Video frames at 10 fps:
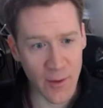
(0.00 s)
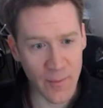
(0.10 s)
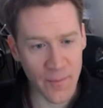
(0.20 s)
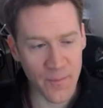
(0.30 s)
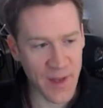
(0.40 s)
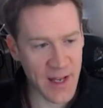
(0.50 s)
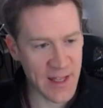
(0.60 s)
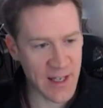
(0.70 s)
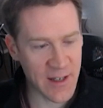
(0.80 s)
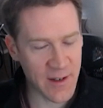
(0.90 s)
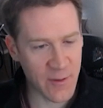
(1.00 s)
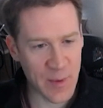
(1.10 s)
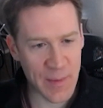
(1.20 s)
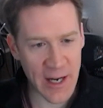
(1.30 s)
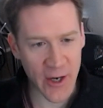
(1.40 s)
Um, I think
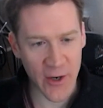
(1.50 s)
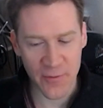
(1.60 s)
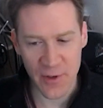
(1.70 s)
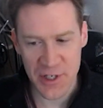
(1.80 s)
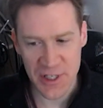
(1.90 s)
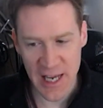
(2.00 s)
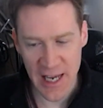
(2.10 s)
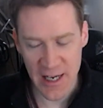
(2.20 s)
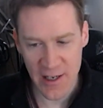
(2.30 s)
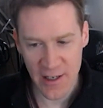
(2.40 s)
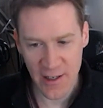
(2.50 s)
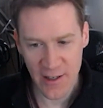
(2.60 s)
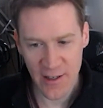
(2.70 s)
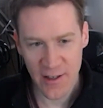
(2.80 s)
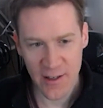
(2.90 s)
it would be better if we just
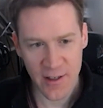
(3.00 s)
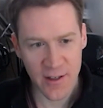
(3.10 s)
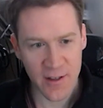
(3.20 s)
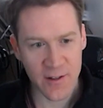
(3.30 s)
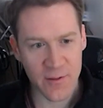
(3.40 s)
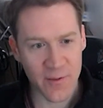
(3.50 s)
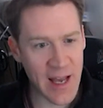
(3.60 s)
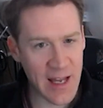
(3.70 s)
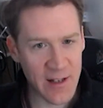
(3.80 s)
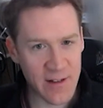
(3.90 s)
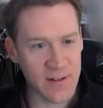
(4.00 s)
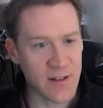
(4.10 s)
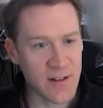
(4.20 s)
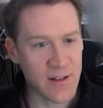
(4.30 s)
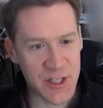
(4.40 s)
had we
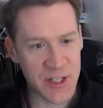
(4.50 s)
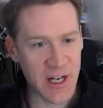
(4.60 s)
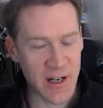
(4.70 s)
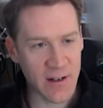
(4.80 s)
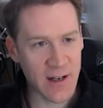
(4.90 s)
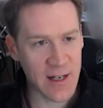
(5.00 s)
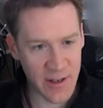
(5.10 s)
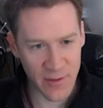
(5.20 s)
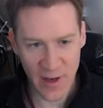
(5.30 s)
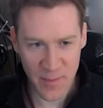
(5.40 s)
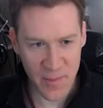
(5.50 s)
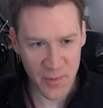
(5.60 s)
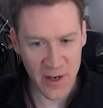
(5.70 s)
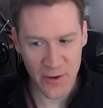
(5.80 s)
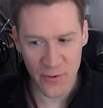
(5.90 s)
had a sidechain idea. We
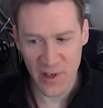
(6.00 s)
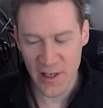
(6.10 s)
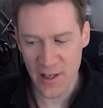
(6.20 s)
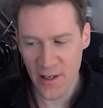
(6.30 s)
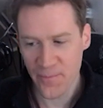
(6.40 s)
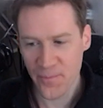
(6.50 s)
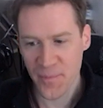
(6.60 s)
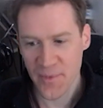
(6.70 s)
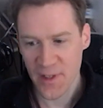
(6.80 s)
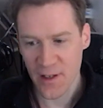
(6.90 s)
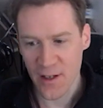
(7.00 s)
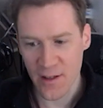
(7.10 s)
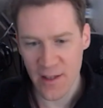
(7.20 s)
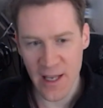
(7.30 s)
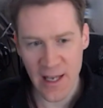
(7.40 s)
had BIP 300,
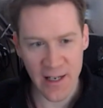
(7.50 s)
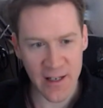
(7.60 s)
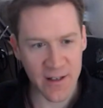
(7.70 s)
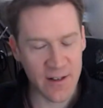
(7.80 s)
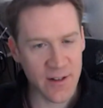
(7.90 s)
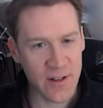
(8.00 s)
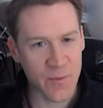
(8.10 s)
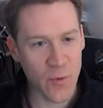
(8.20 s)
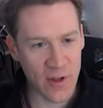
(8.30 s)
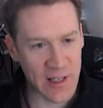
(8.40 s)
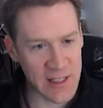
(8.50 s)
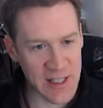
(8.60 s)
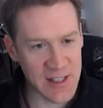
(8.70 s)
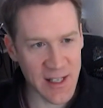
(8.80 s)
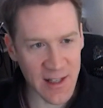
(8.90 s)
then more or
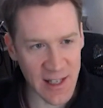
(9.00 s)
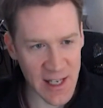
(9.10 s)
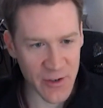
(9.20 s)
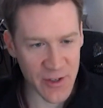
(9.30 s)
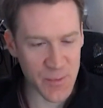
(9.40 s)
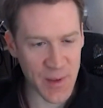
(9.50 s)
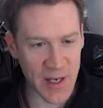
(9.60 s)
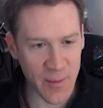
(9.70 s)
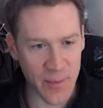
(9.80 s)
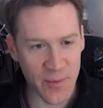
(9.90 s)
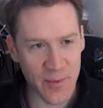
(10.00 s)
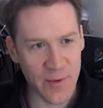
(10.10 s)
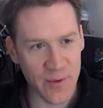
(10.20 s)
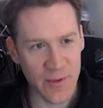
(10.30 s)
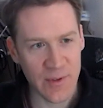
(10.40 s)
less instantly you could spin up
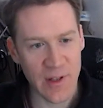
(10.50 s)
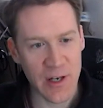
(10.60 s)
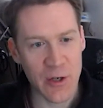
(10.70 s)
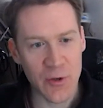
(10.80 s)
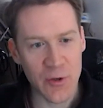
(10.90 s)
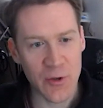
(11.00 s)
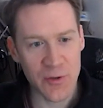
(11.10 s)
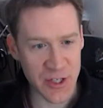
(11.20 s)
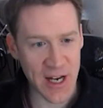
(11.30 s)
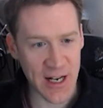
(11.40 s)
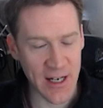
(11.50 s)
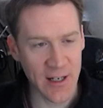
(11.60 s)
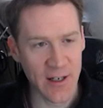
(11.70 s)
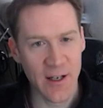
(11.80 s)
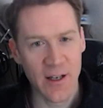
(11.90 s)
the new
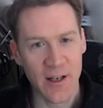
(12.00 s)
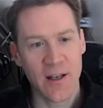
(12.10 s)
sidechain